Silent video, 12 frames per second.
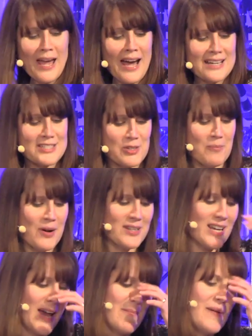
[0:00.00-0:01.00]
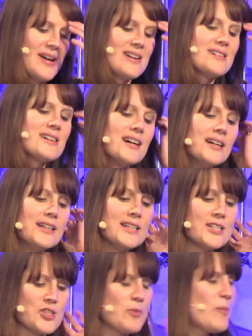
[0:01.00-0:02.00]
someone, um,
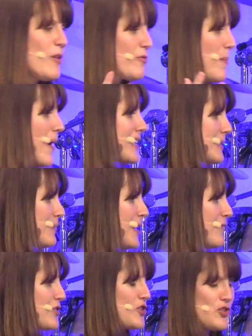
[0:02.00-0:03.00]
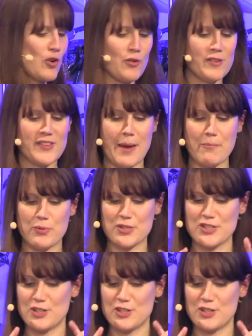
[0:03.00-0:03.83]
someone reminded me of the story of the Emperor's